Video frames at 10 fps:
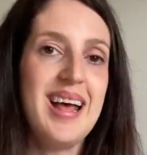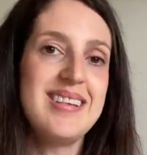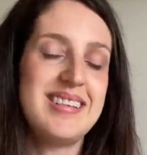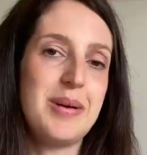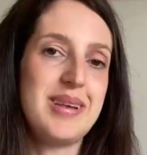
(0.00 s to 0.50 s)

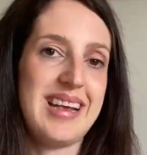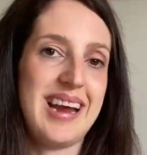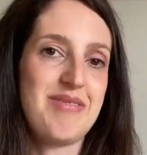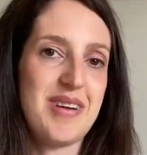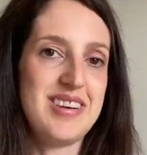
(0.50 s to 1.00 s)
See you at
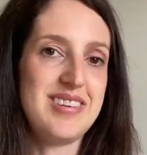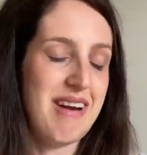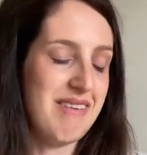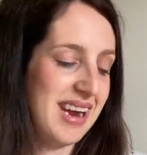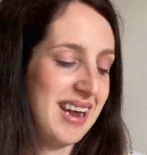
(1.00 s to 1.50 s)
six, French
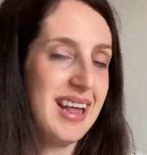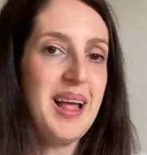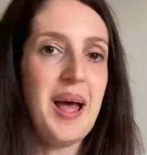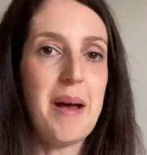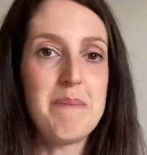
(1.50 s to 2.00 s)
Terry.
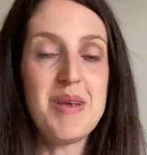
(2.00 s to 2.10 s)
Um,